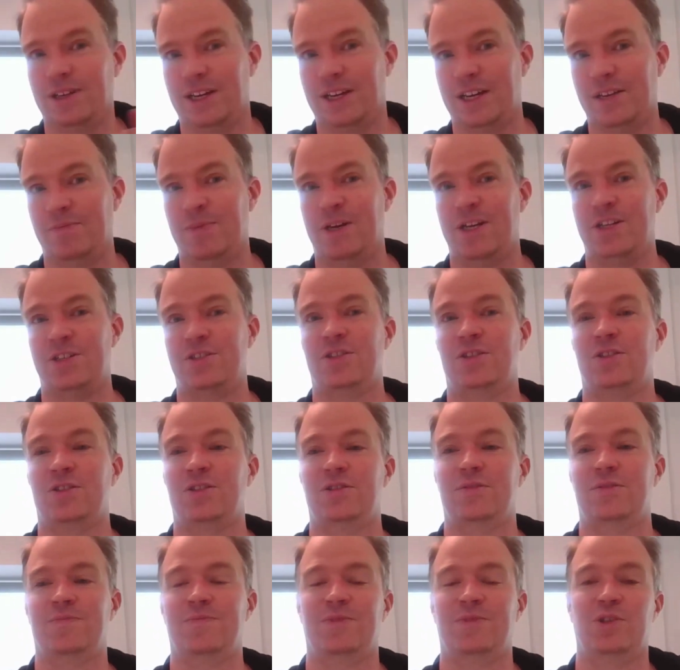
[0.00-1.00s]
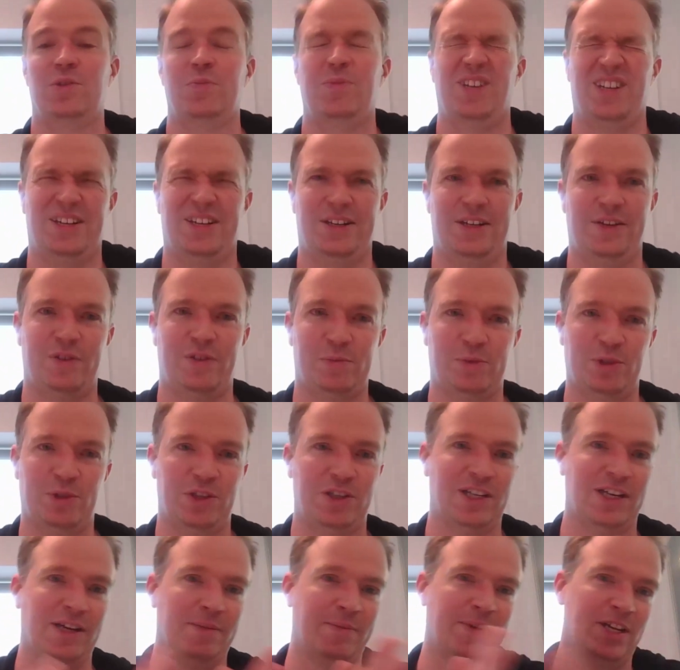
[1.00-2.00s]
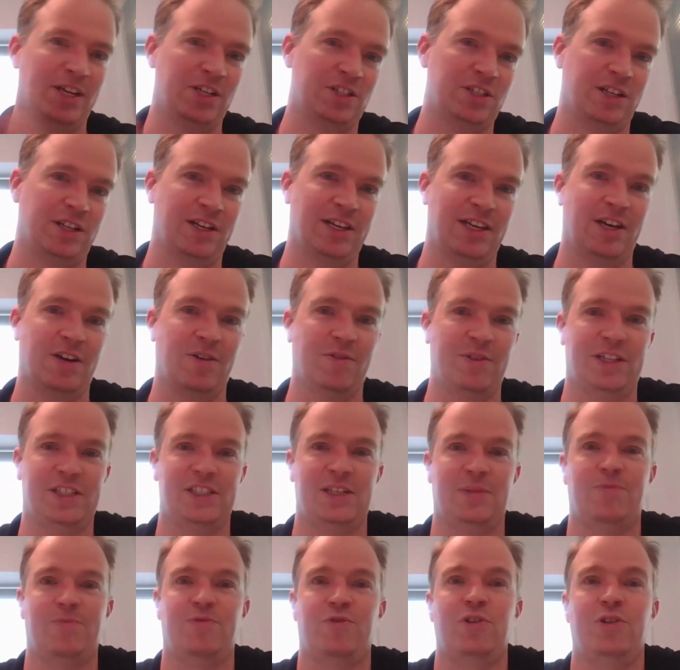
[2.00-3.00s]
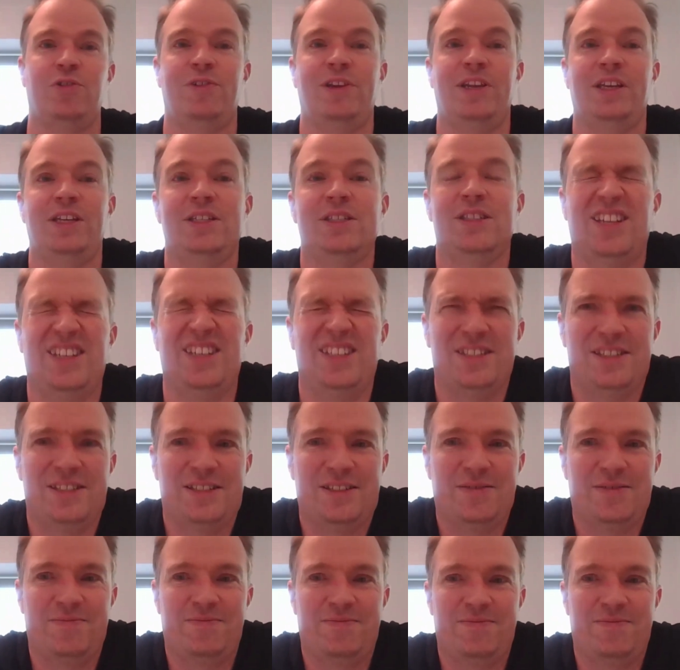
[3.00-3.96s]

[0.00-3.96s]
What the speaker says: client managers. Shouldn't be any difference between client manager and cloud except for release dates.